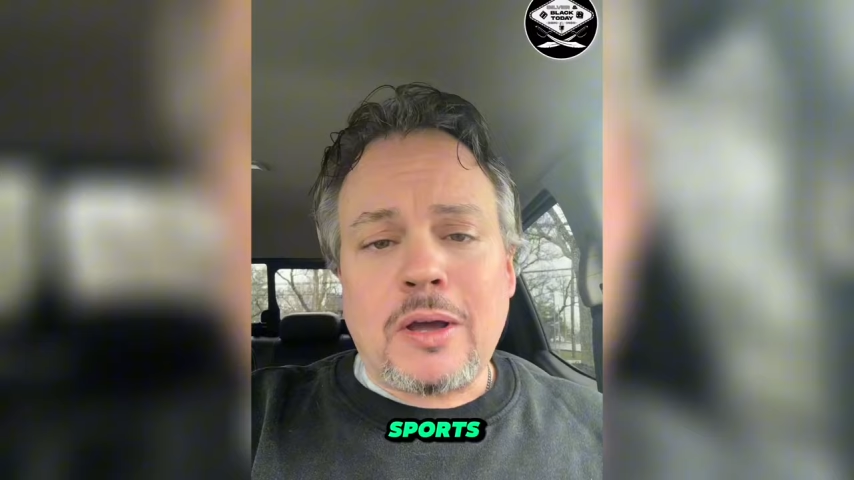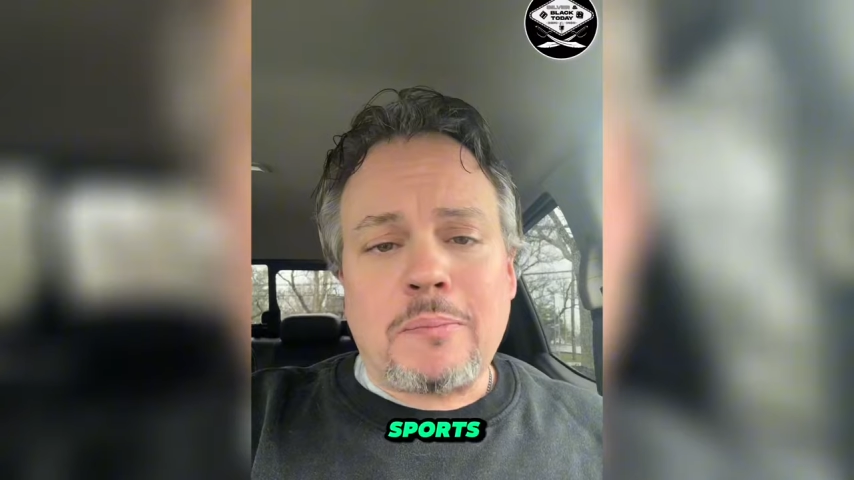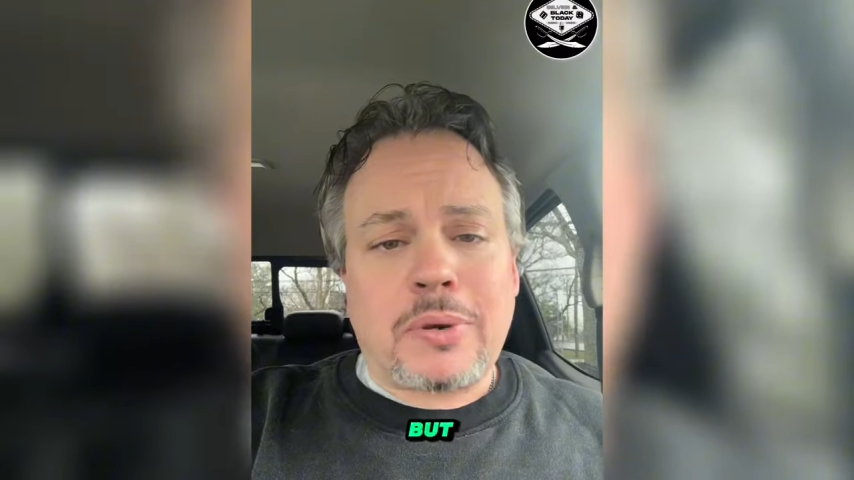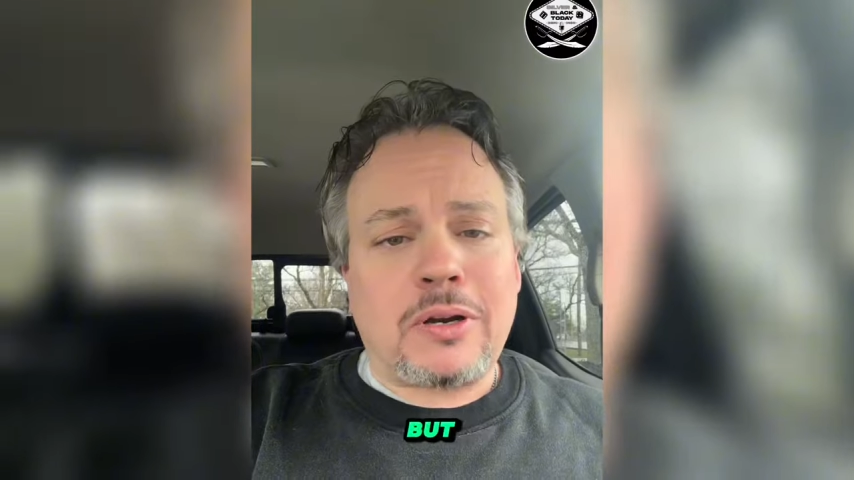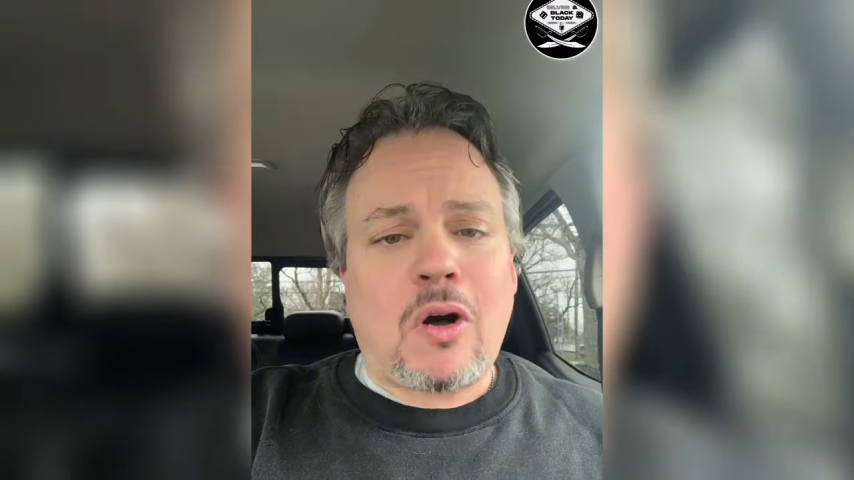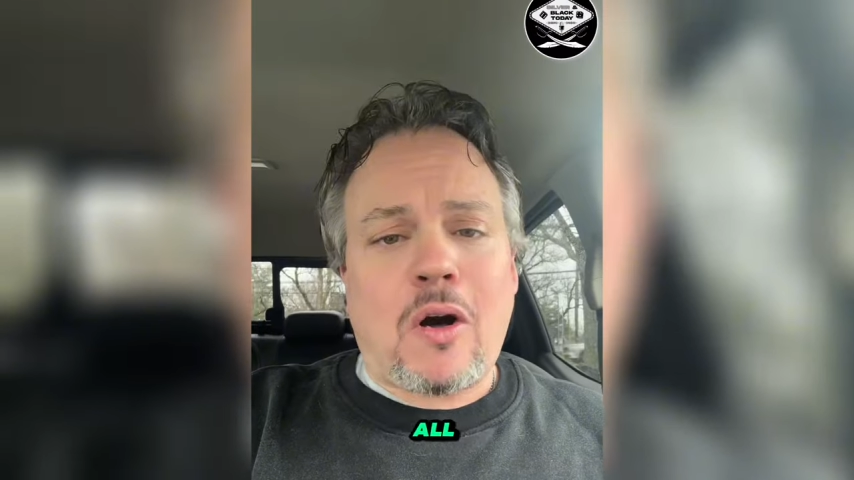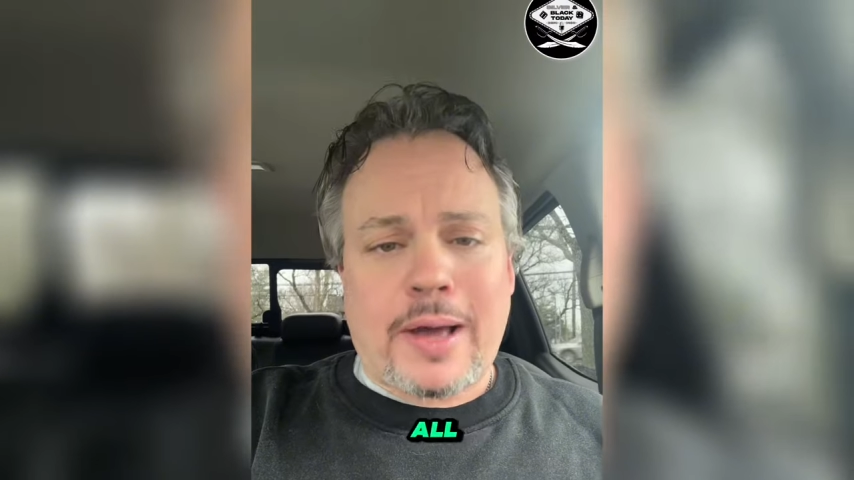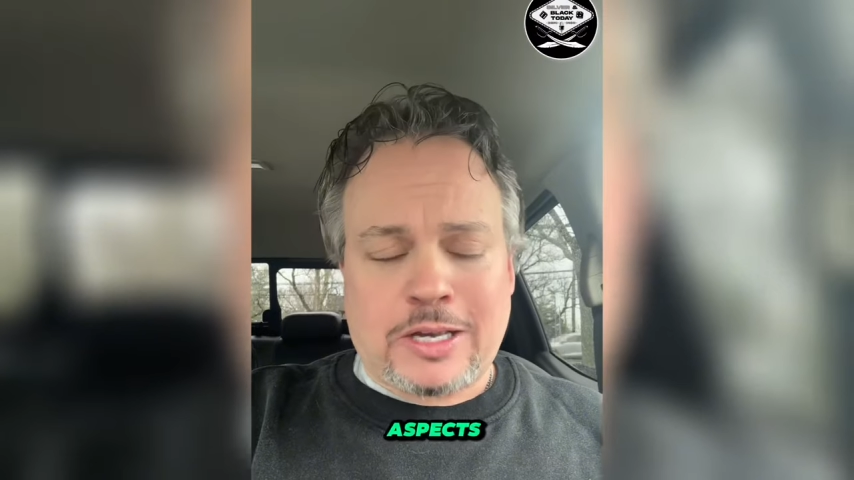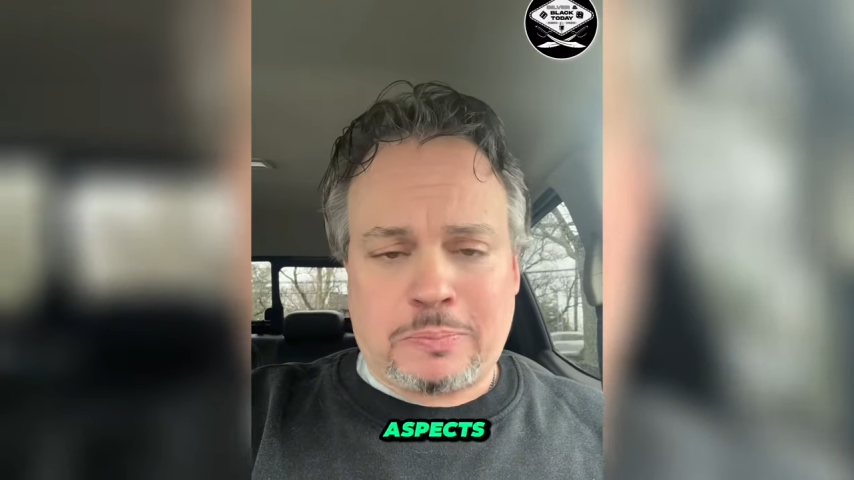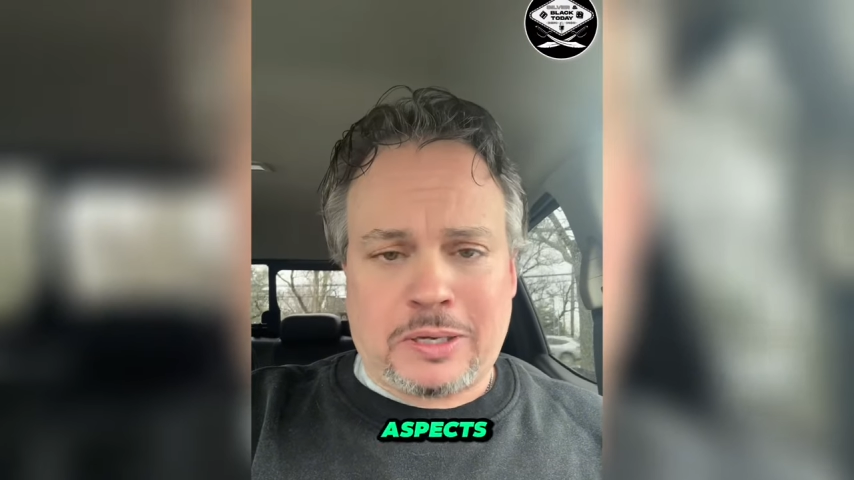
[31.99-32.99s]
but in all
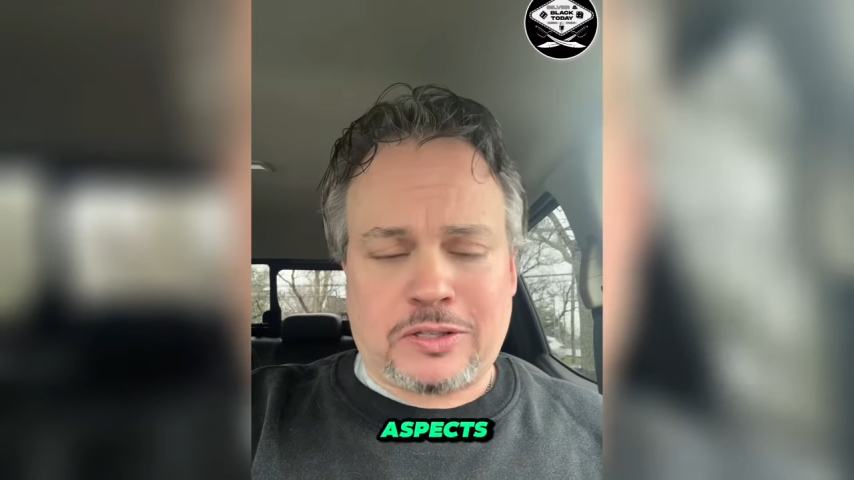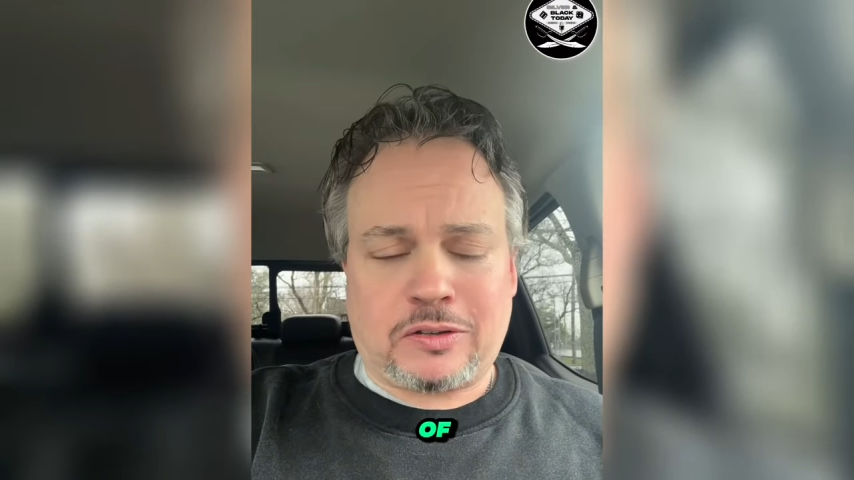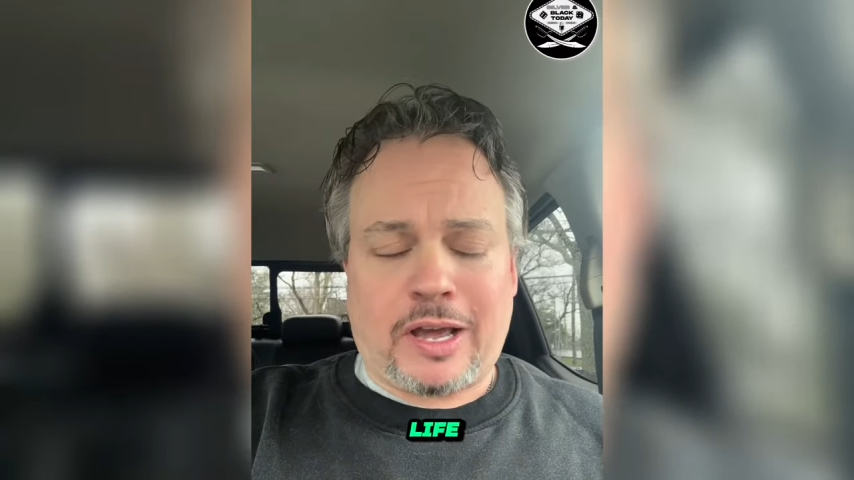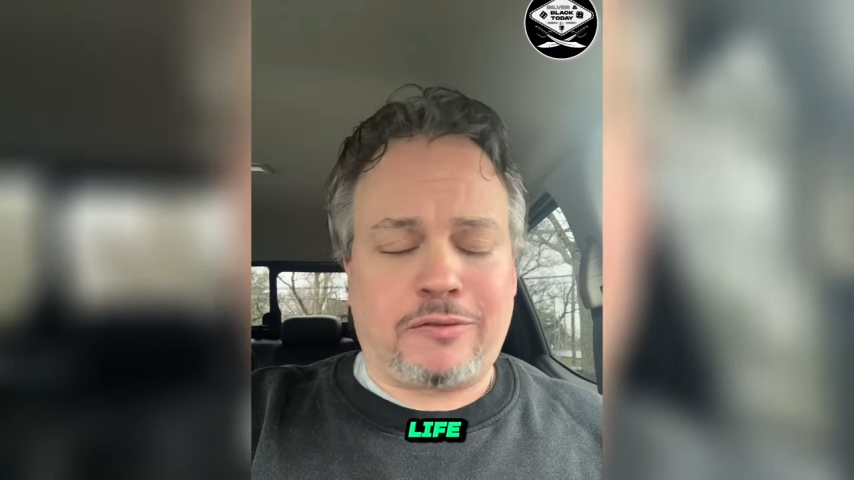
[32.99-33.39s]
aspects of life.